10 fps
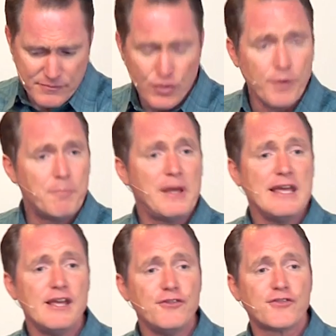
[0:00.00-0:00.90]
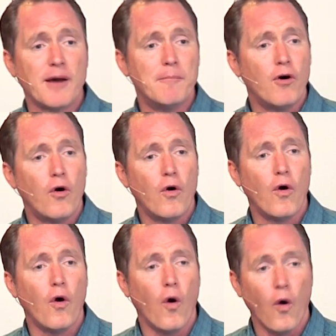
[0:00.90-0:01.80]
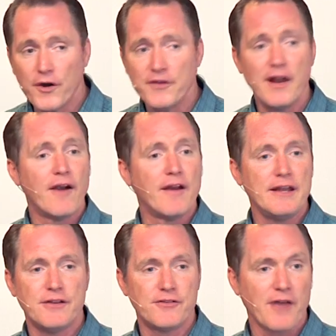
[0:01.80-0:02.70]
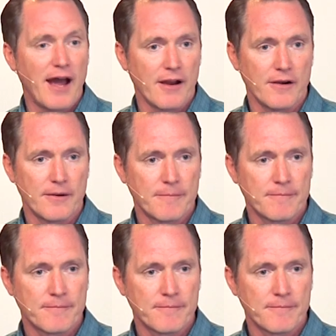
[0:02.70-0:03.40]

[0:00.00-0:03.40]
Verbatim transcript: to appease some ordinary desire,